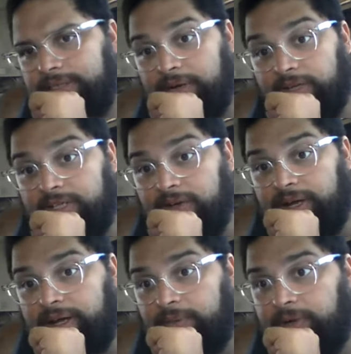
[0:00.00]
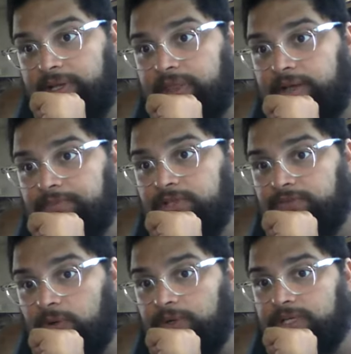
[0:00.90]
I really don't. I want them to
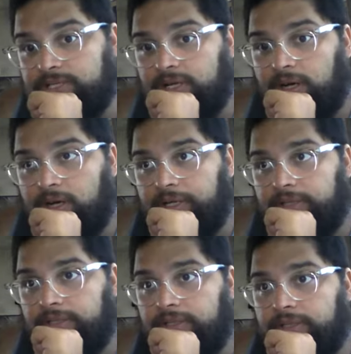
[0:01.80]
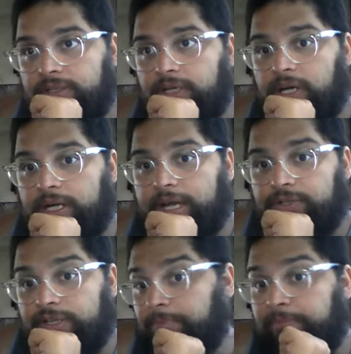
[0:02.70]
focus on a
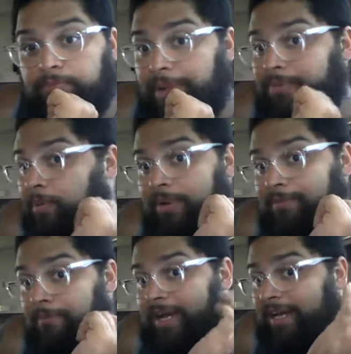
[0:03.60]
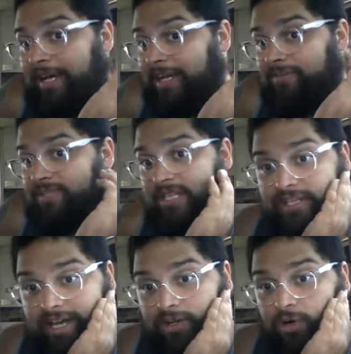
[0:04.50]
character that maybe we might not have
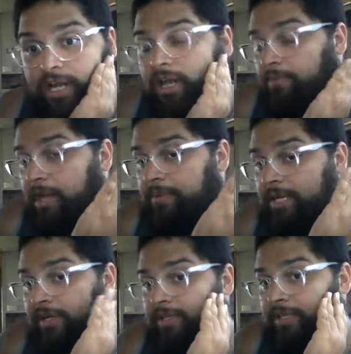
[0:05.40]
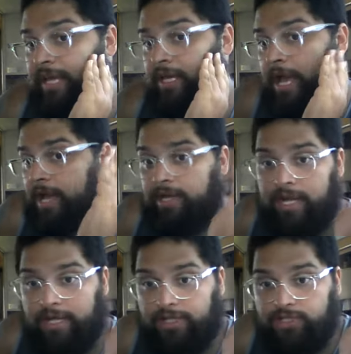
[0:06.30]
seen yet, or maybe a character that hadn't
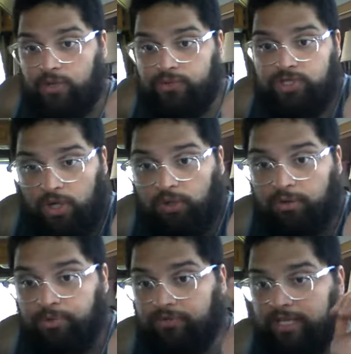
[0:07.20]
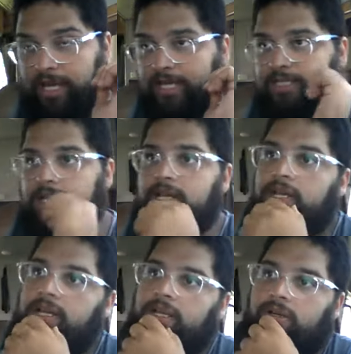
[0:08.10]
gotten his own solo movie yet.
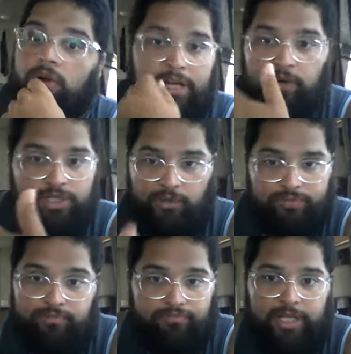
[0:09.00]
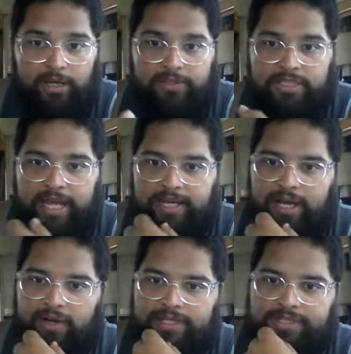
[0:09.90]
Or, you know, his own, you know, stand
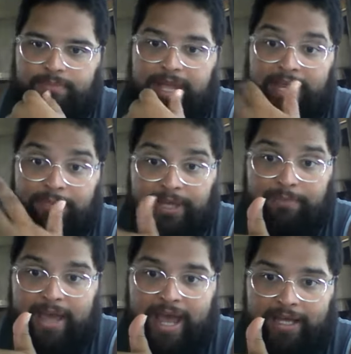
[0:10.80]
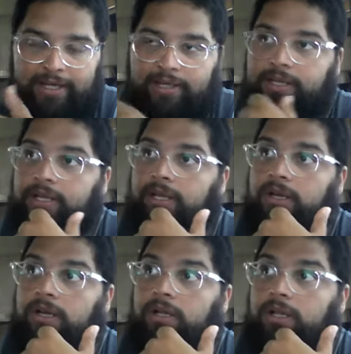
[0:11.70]
out as the main big bad.
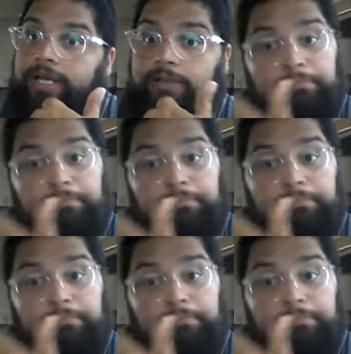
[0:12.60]
Like,